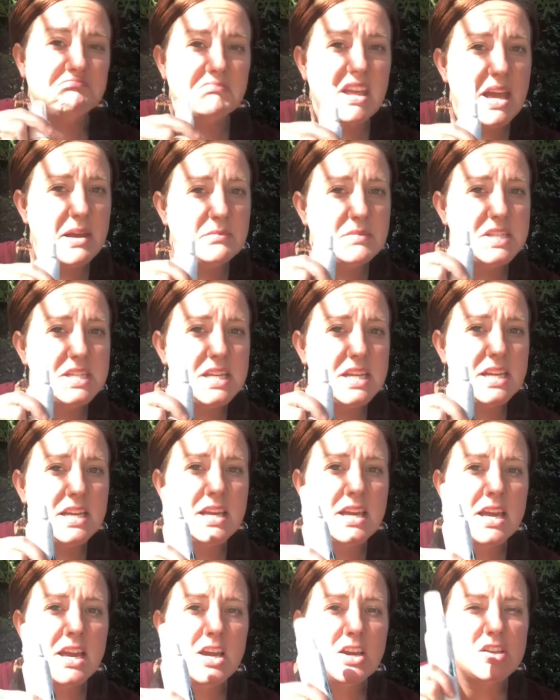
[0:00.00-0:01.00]
empty,
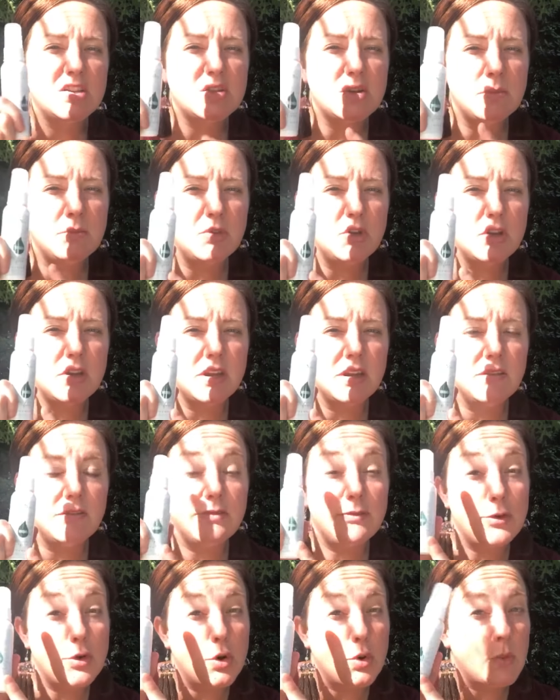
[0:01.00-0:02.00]
so I'm looking
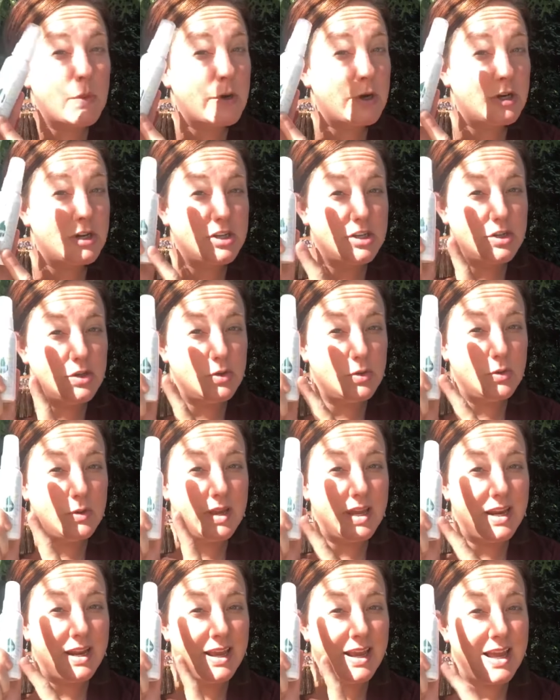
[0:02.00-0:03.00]
forward to
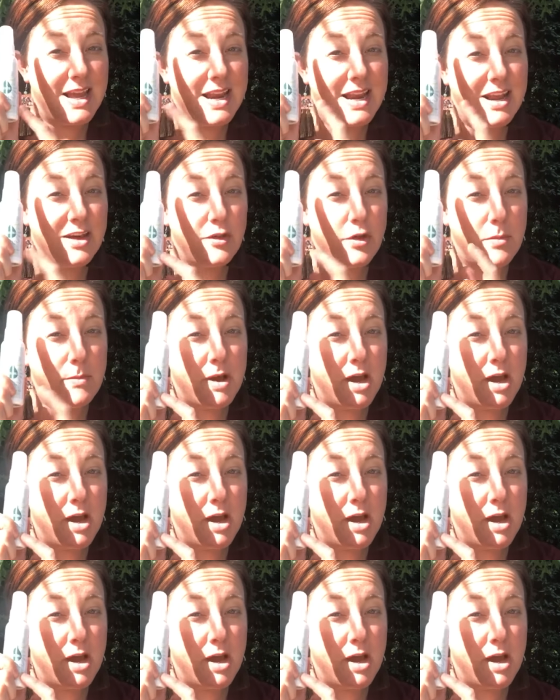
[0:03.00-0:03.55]
getting another